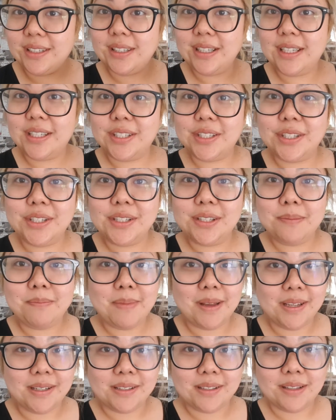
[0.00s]
Excuse the
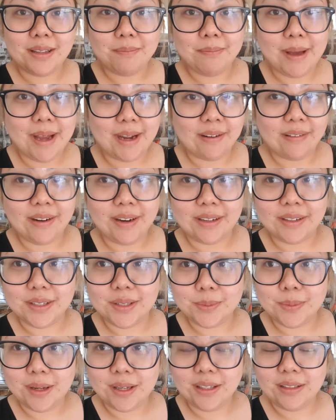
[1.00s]
mess in the background
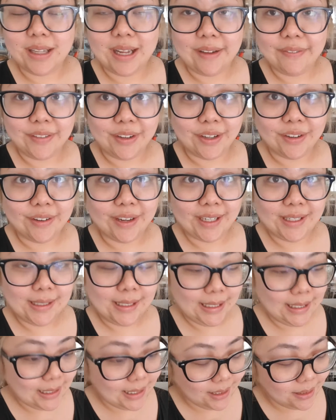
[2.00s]
as well. I haven't got around
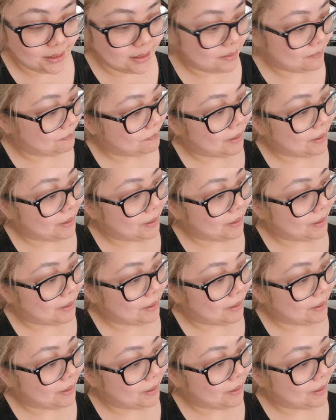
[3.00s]
cleaning it.